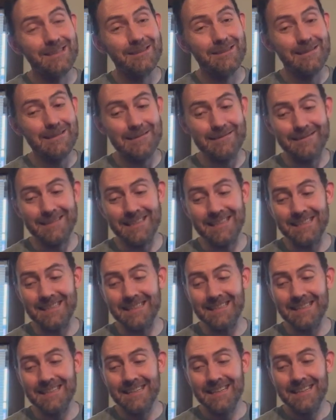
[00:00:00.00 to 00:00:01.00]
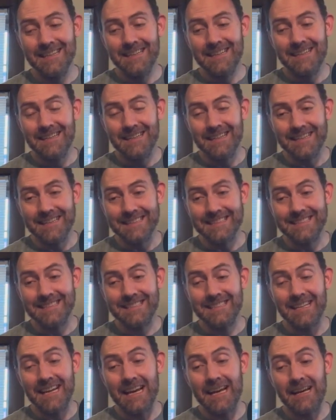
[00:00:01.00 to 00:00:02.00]
to the
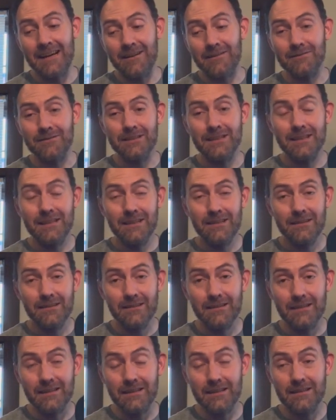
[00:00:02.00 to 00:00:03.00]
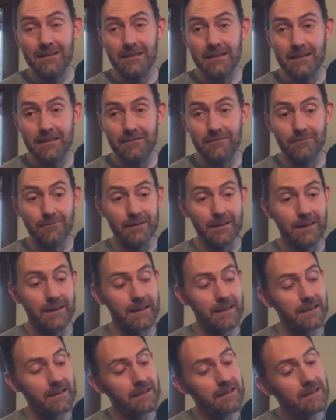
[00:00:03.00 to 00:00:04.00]
sound with
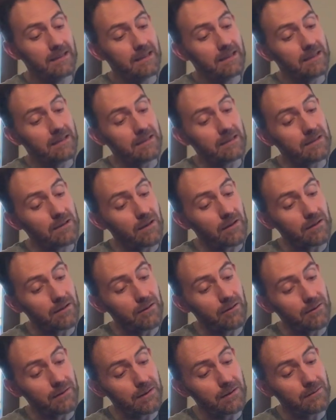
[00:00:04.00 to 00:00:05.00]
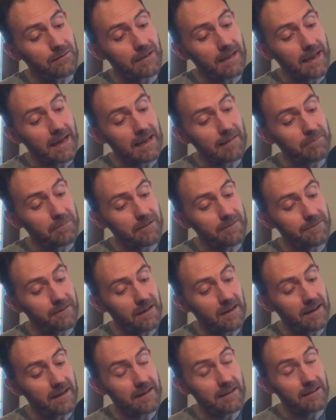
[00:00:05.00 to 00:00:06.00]
the guitar going through an
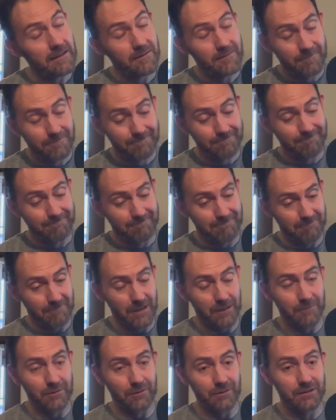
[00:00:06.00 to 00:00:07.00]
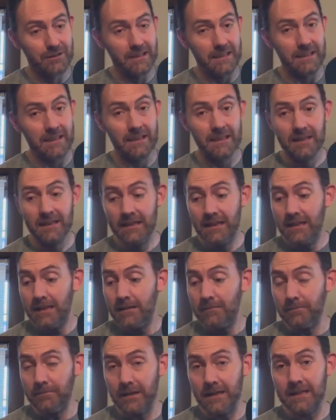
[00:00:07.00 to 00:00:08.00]
amplifier, we will see.
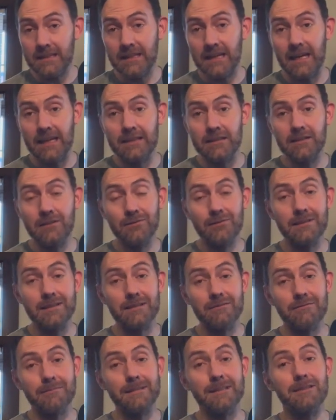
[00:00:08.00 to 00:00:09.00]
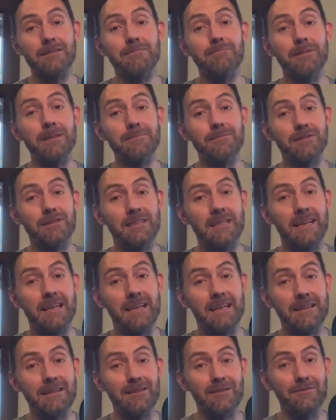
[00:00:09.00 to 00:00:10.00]
But I know that there will be some people
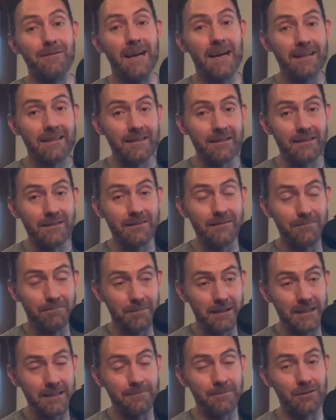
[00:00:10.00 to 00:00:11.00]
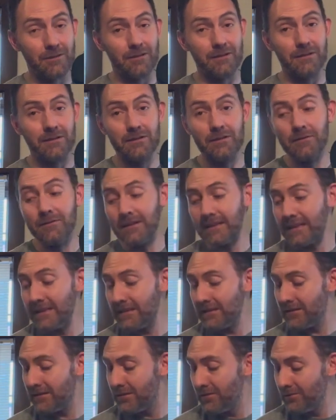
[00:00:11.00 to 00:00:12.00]
saying that the fact that their pickups aren't going
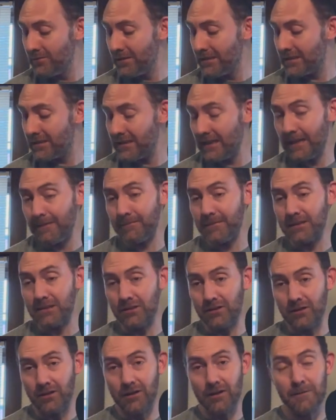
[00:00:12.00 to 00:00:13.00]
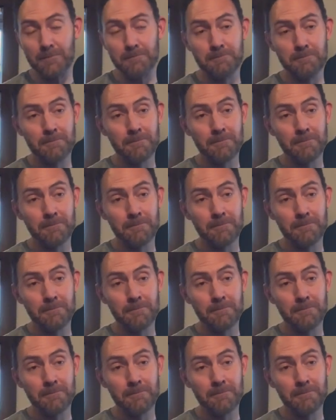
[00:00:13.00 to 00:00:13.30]
into the same guitar